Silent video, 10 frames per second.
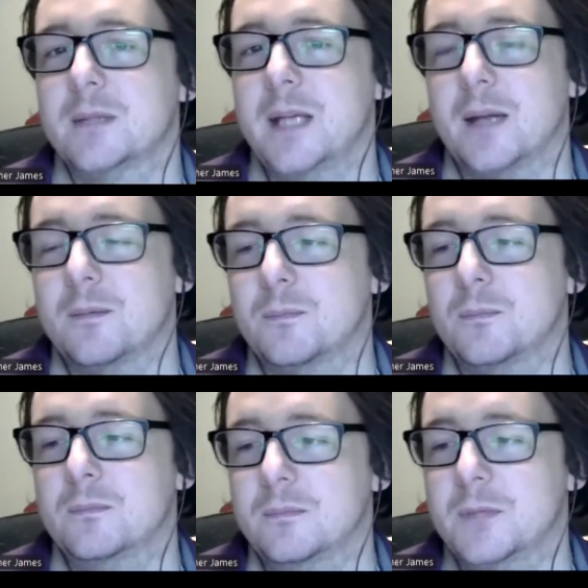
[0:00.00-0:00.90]
yeah,
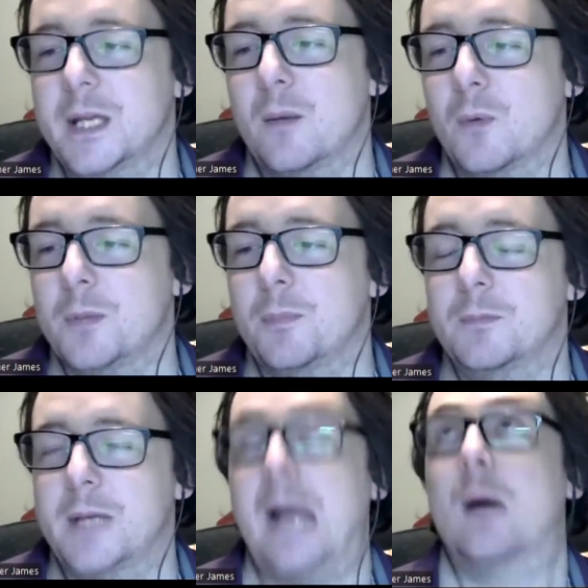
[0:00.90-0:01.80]
get what you
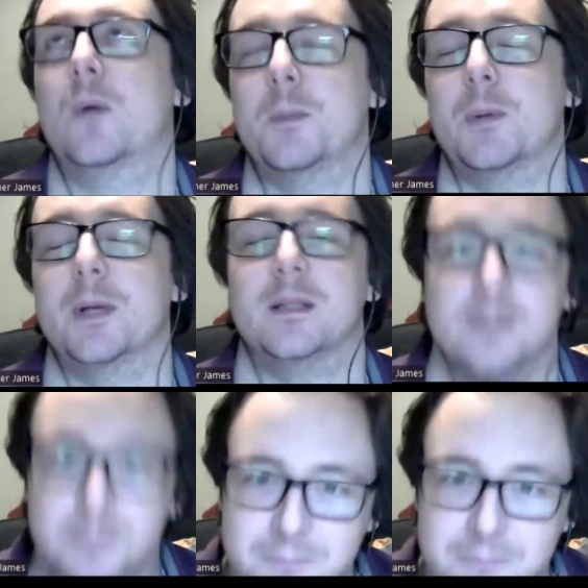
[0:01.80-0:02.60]
get out what you put in.